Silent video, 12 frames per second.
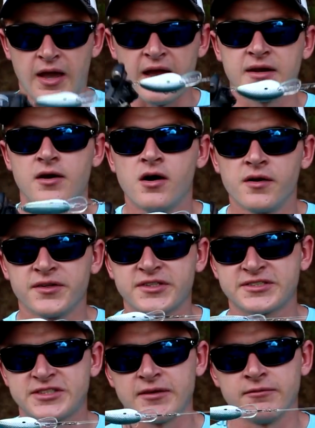And on
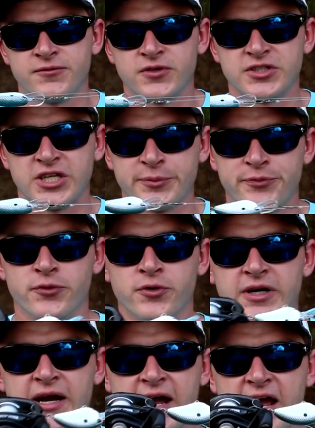this 7 foot Temple
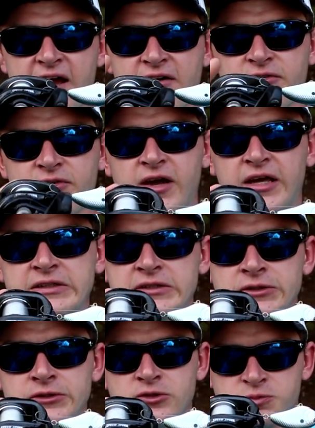Fork, I have a
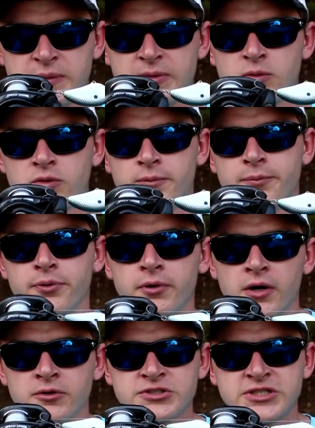Lewes BB1
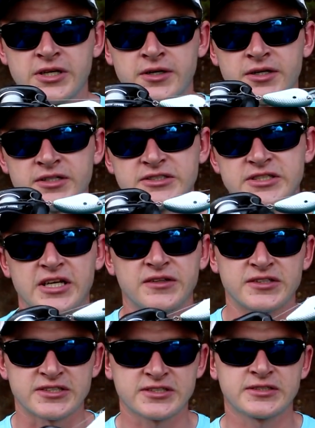Pro Series
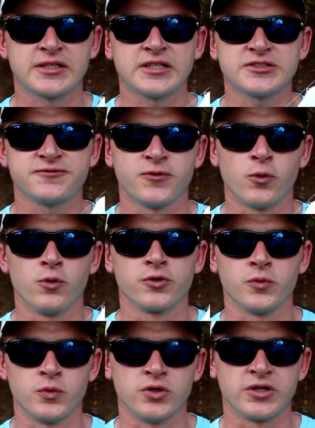in the
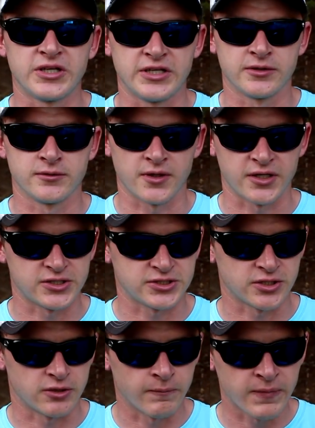6:4:1 gear
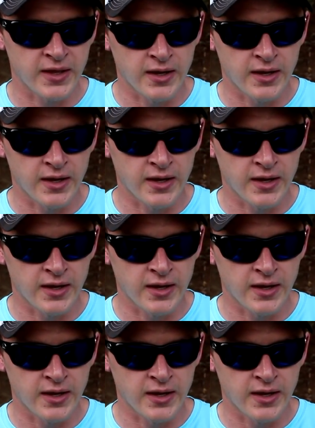ratio.